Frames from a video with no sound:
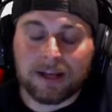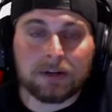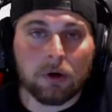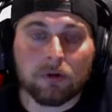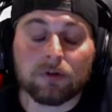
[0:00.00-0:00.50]

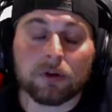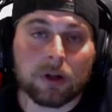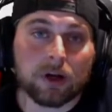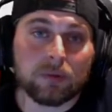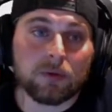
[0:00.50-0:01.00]
don't feel a
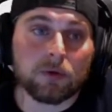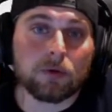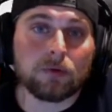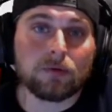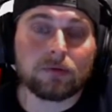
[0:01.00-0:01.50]
lot of
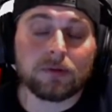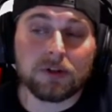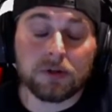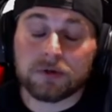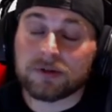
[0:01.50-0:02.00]
people
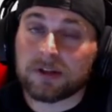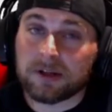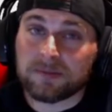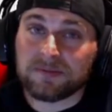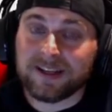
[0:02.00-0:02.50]
use
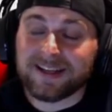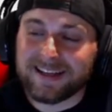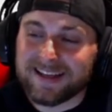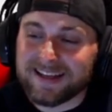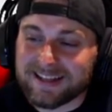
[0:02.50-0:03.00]
them
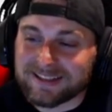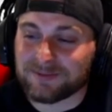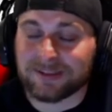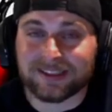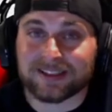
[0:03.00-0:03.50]

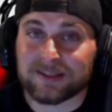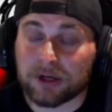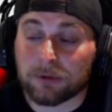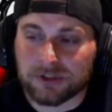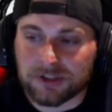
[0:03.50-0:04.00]
as much as they
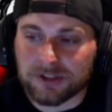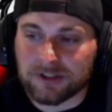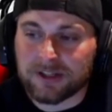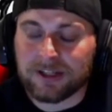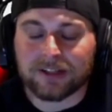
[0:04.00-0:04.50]
probably
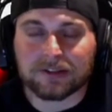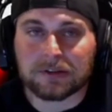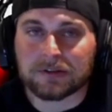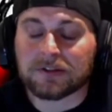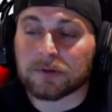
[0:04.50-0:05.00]
should in
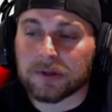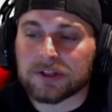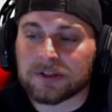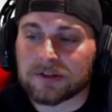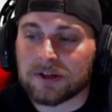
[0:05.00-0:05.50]
certain
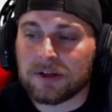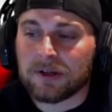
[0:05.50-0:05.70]
situations.